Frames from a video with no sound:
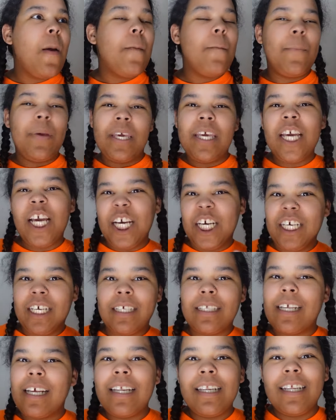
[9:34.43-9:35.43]

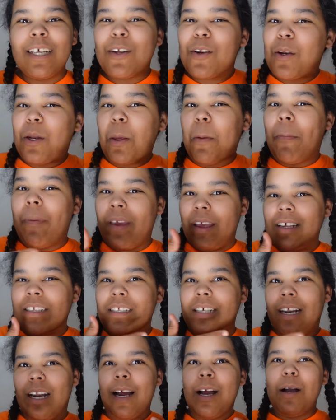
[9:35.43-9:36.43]
because it literally picks
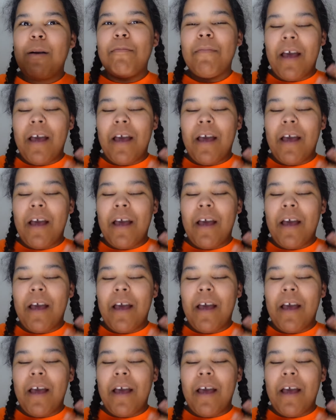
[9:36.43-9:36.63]
it up